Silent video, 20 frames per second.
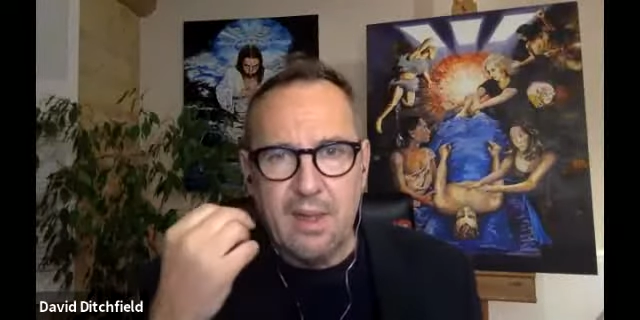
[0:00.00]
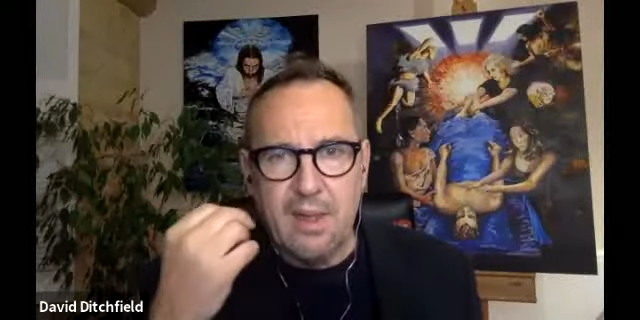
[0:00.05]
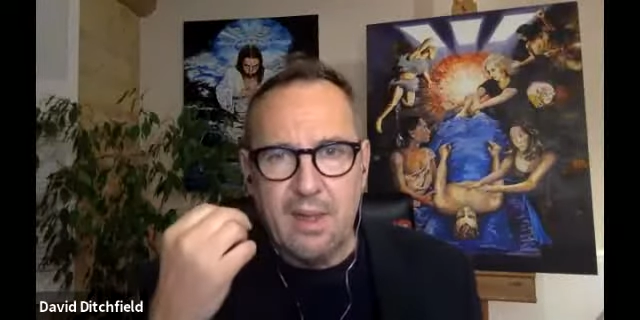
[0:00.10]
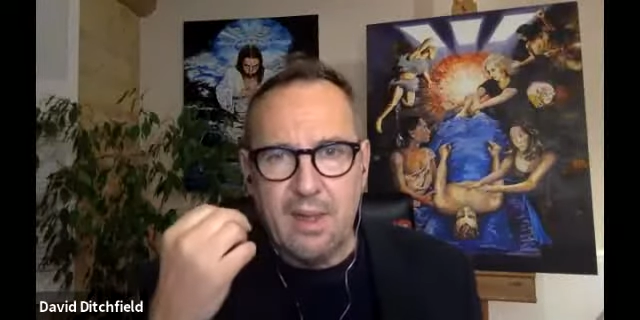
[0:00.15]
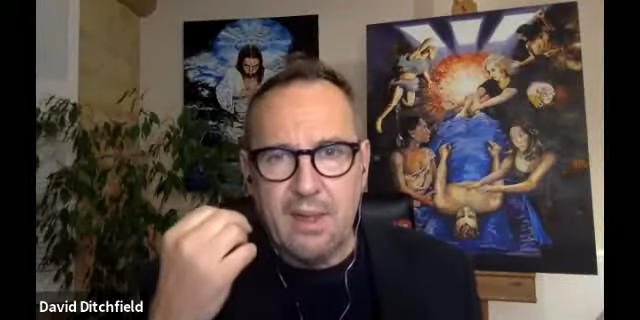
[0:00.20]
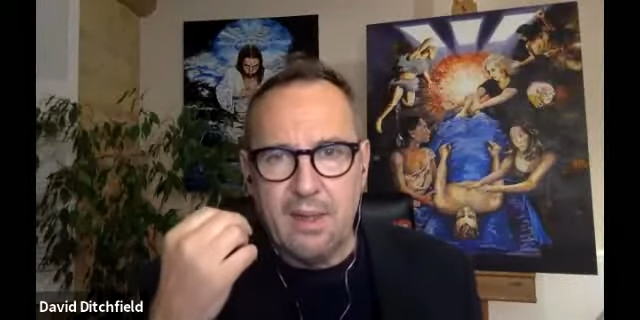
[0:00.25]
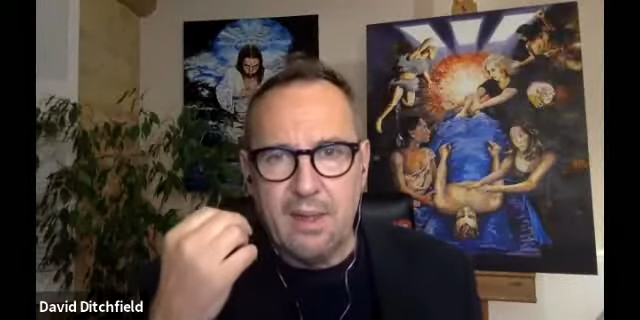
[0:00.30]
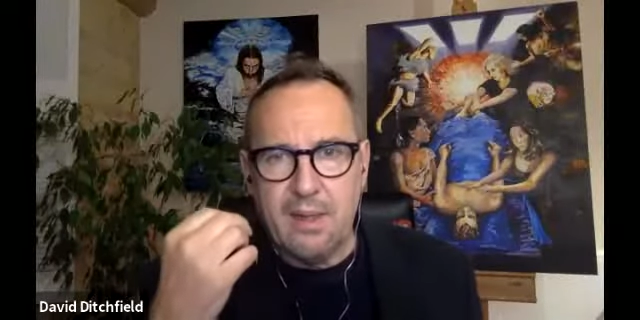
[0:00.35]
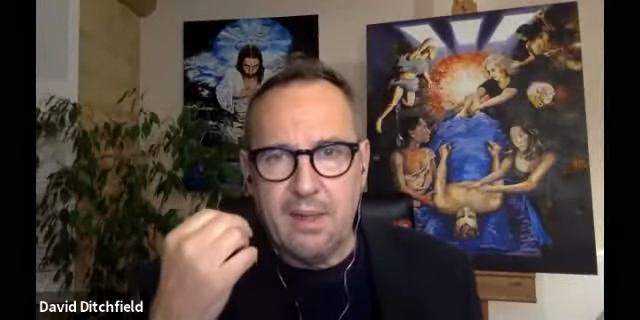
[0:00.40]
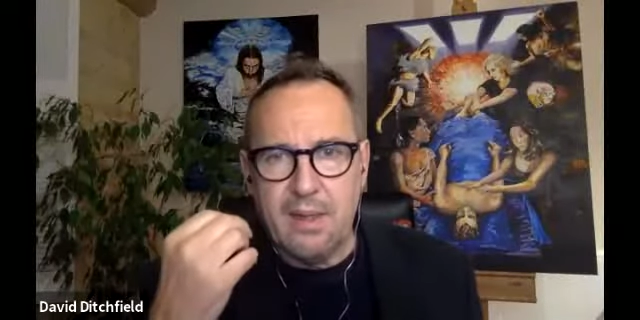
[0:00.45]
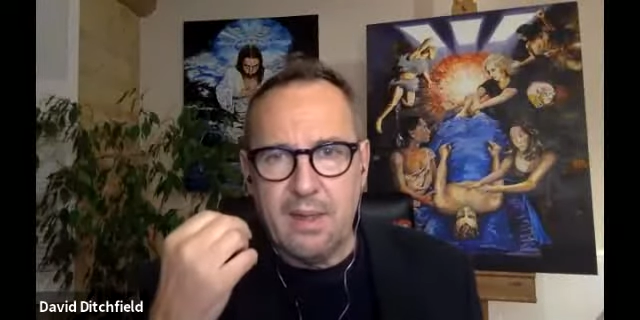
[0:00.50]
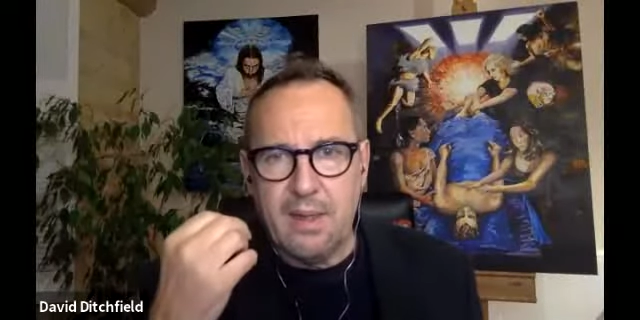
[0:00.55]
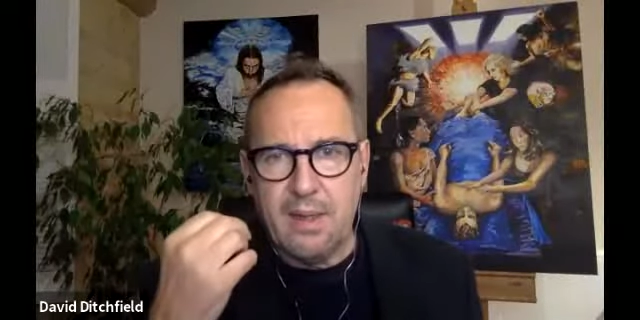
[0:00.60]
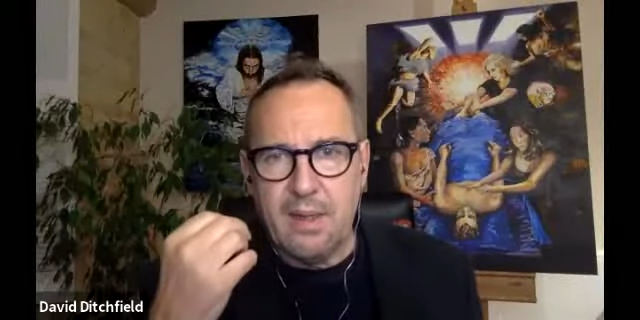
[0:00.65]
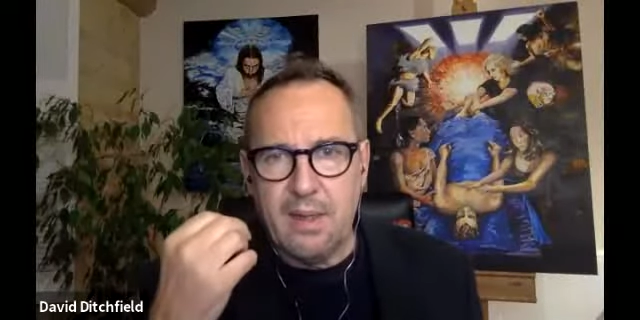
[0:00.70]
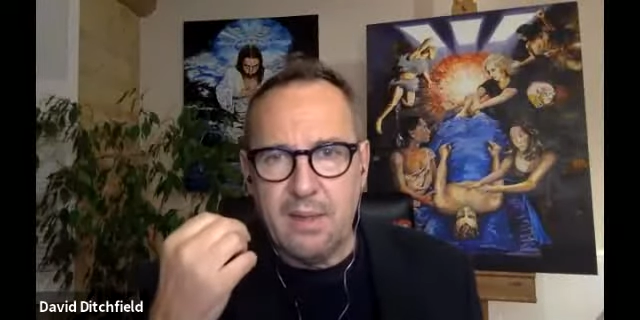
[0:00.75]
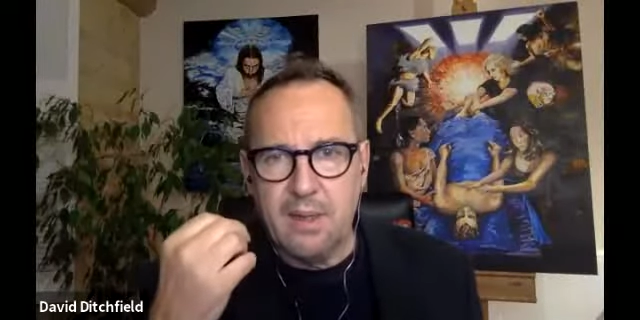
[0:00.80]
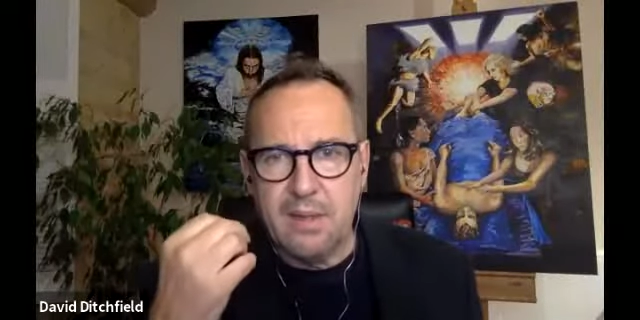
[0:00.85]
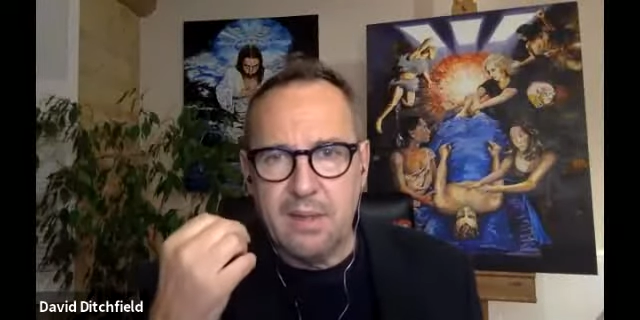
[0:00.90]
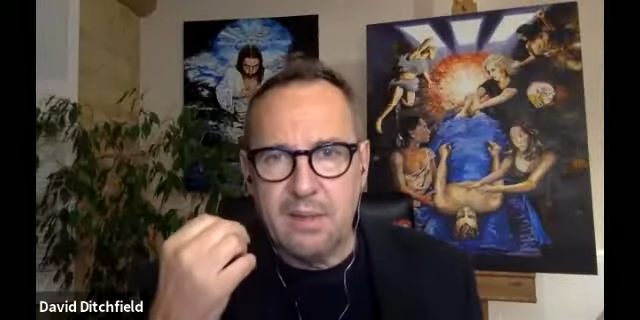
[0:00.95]
and then
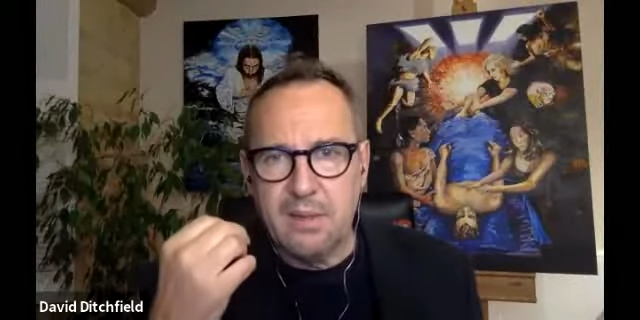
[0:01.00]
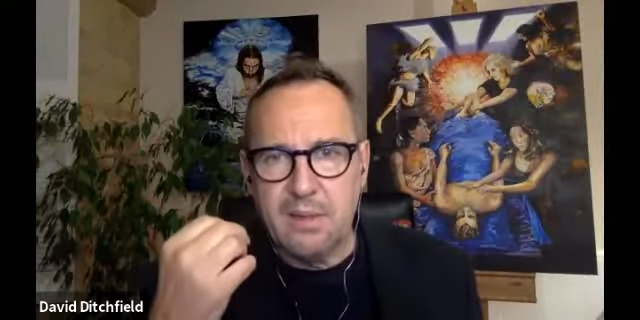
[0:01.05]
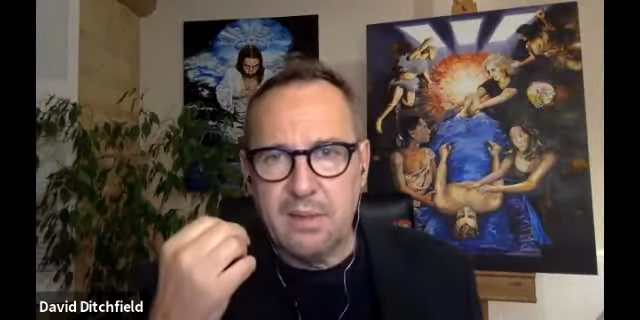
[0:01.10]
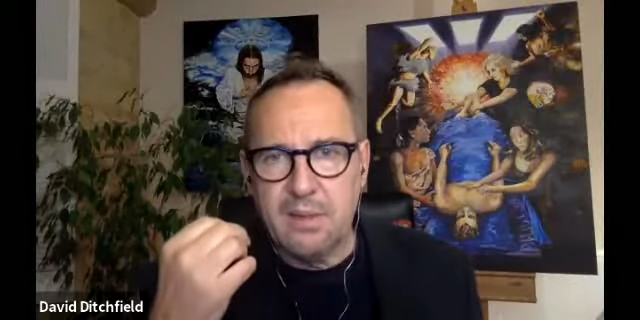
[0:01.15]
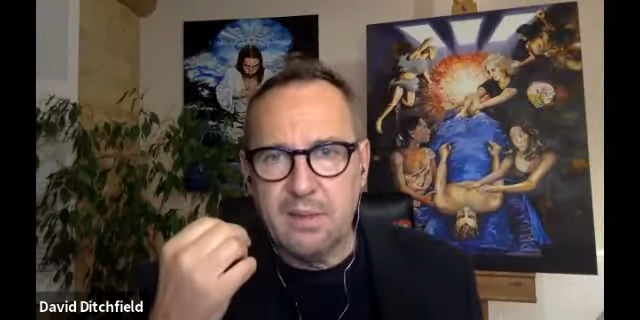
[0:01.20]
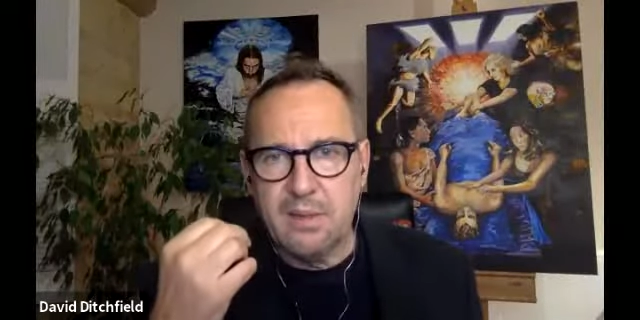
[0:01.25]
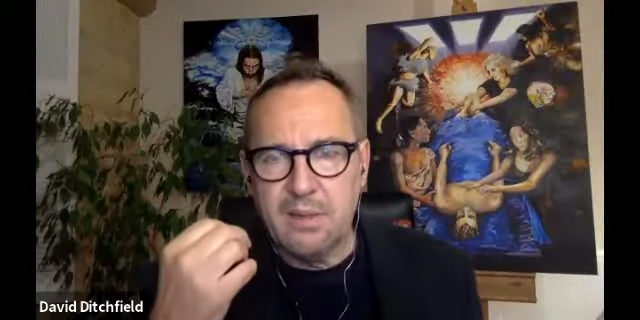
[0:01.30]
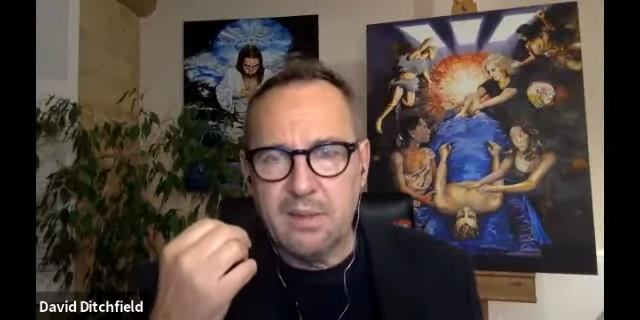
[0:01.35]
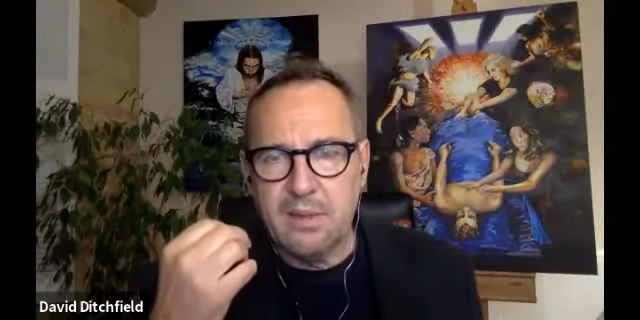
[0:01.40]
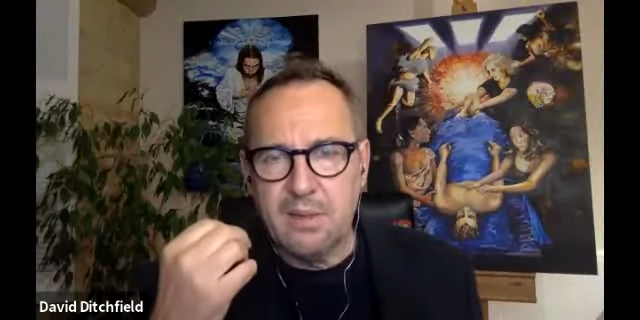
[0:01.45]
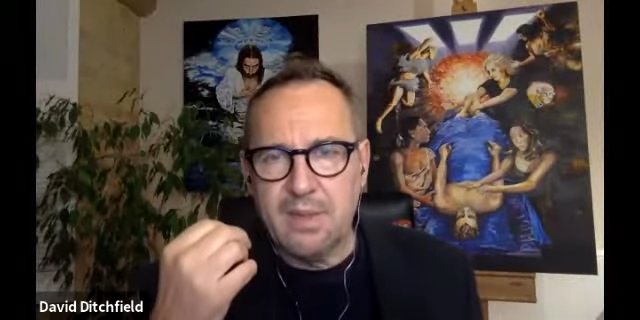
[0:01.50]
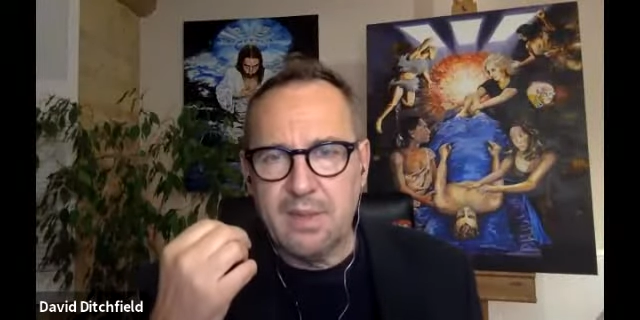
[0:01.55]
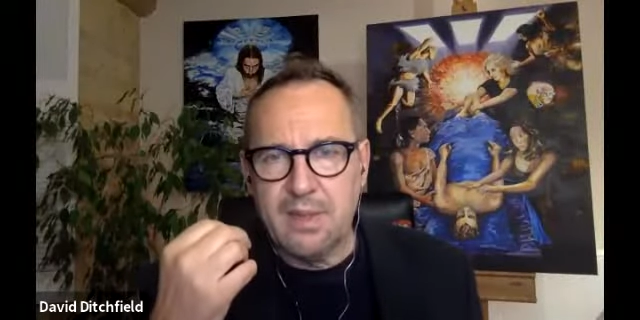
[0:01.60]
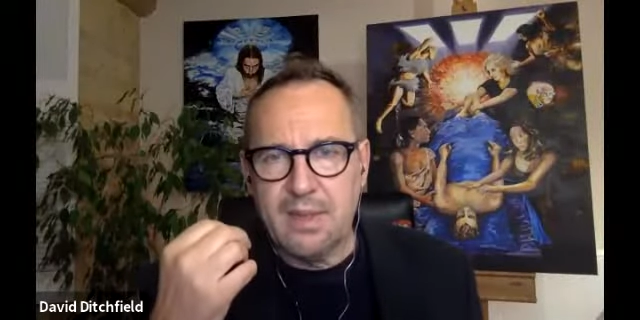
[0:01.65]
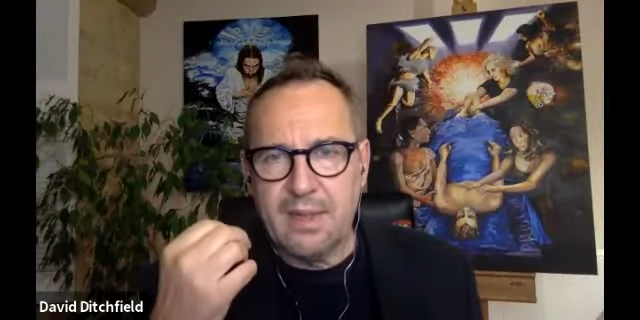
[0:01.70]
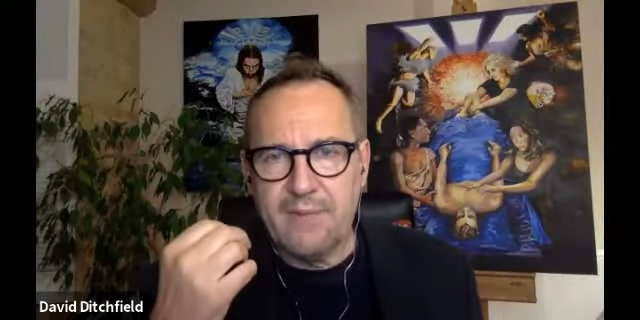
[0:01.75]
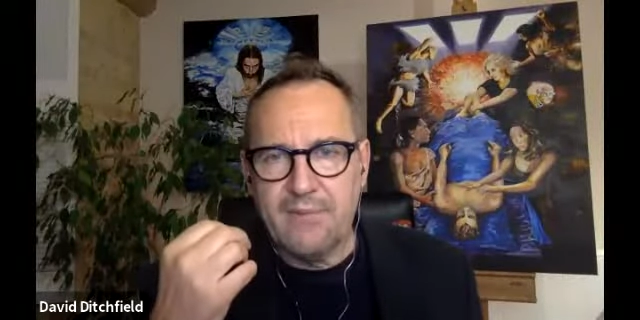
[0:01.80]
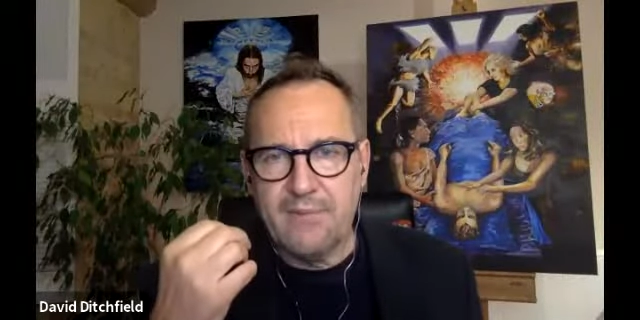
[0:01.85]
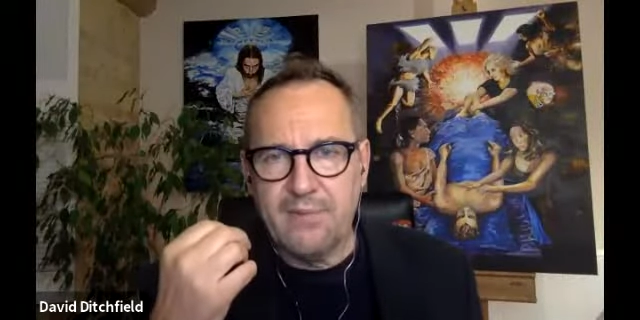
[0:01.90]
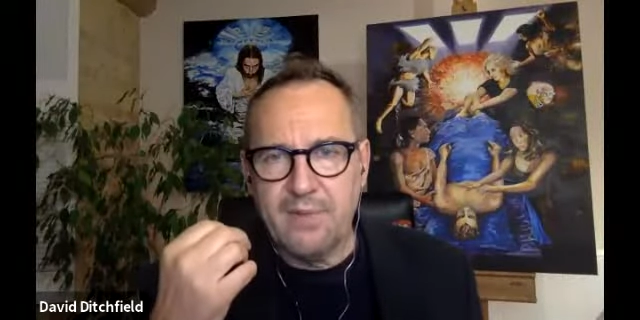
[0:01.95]
I started on that
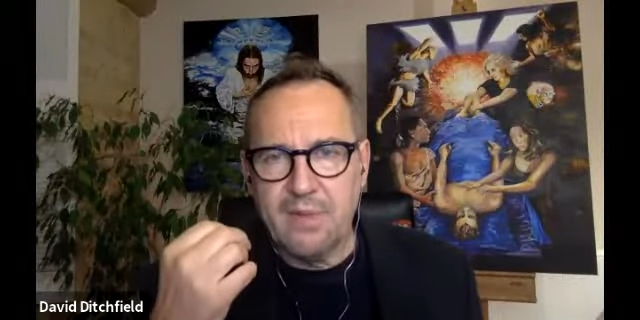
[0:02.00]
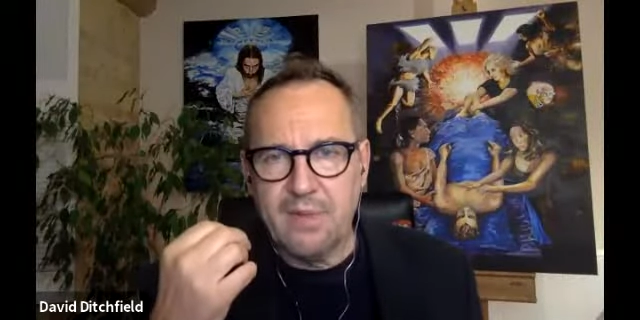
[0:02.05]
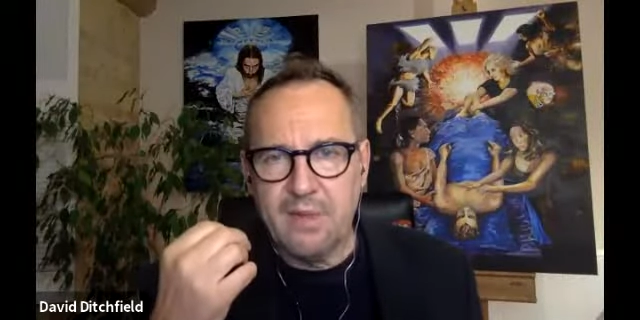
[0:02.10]
canvas.